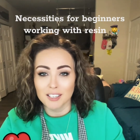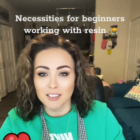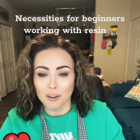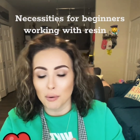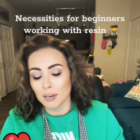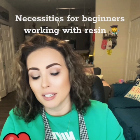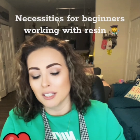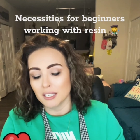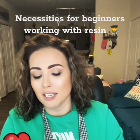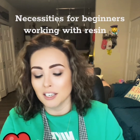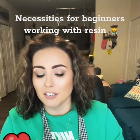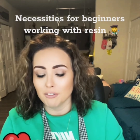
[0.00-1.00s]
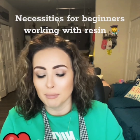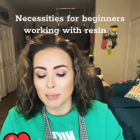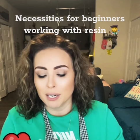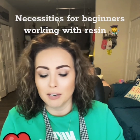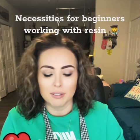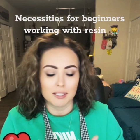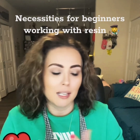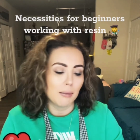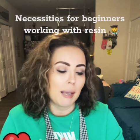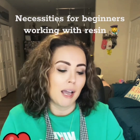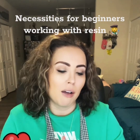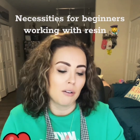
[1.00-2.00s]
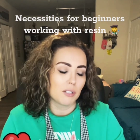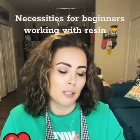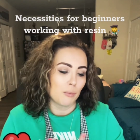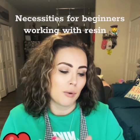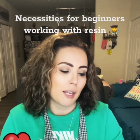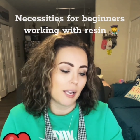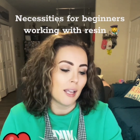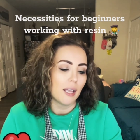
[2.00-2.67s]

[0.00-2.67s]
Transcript: going to get a different pair, somehow, some way,